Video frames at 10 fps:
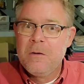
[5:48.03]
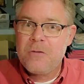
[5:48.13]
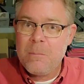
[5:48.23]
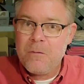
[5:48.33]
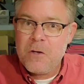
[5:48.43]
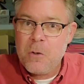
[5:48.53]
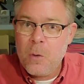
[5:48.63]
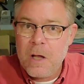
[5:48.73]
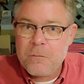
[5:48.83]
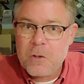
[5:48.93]
Some of you
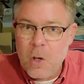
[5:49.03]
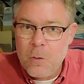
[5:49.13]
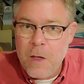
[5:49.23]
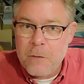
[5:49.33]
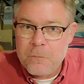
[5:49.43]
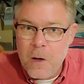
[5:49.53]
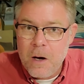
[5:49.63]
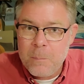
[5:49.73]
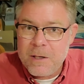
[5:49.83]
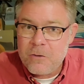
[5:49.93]
don't have to go that
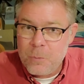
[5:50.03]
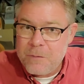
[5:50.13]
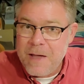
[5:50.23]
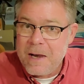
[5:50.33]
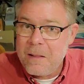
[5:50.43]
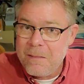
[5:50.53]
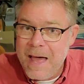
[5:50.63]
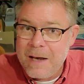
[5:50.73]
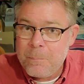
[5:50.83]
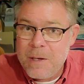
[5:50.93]
far because we've got a
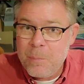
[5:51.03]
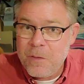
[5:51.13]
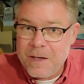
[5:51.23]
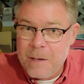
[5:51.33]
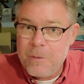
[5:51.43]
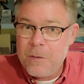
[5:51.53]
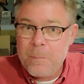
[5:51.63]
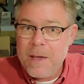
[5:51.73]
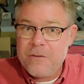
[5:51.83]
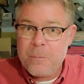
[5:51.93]
lot of people that come to the
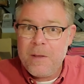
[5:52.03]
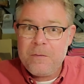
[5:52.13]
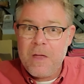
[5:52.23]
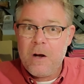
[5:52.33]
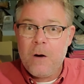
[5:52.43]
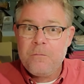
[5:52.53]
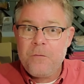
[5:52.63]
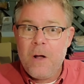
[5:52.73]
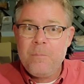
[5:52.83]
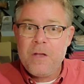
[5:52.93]
basement that are
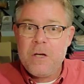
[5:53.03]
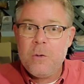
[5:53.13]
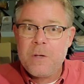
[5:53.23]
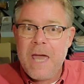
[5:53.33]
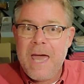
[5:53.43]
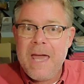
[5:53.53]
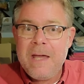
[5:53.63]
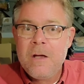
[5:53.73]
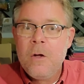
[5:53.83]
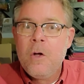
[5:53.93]
from the
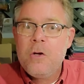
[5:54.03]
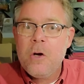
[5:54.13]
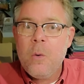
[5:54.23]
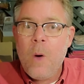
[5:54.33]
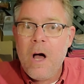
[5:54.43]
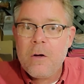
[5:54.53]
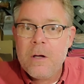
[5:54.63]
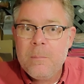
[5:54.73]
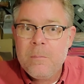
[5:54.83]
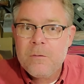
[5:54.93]
UK. You're
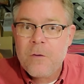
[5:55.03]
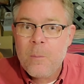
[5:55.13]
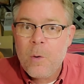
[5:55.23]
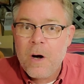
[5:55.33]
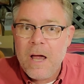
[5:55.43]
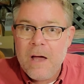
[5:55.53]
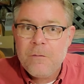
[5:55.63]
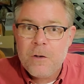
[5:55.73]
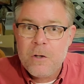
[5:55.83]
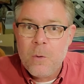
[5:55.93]
welcome from
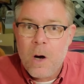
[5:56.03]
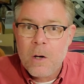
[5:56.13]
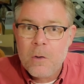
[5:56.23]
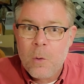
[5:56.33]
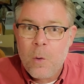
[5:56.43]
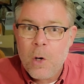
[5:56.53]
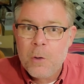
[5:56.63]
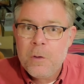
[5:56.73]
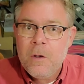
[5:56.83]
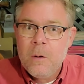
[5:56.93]
wherever you are in the
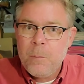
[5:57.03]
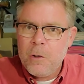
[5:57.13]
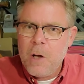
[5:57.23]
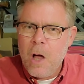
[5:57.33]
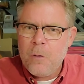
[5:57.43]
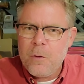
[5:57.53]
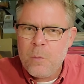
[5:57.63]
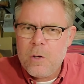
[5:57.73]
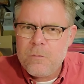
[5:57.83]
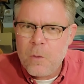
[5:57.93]
world. But now that
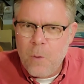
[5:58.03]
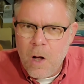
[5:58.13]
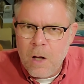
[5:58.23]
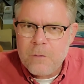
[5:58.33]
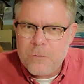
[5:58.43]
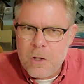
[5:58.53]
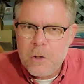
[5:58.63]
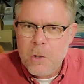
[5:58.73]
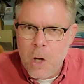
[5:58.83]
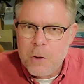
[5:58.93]
we've arrived
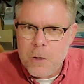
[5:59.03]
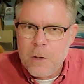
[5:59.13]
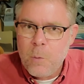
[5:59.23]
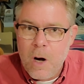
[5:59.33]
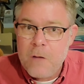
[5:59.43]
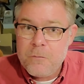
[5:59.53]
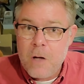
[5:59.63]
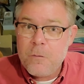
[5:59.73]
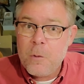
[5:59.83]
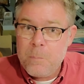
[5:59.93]
in London, where I've
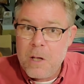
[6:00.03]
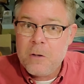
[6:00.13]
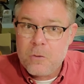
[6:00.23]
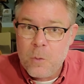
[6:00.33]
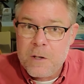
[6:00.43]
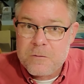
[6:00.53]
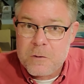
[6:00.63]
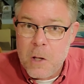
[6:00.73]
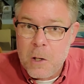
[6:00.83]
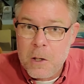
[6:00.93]
never been
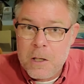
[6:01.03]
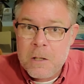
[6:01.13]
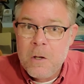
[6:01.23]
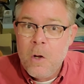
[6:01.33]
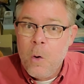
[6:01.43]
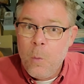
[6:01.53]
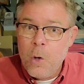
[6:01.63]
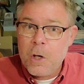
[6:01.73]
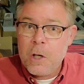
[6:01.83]
coincidentally, we're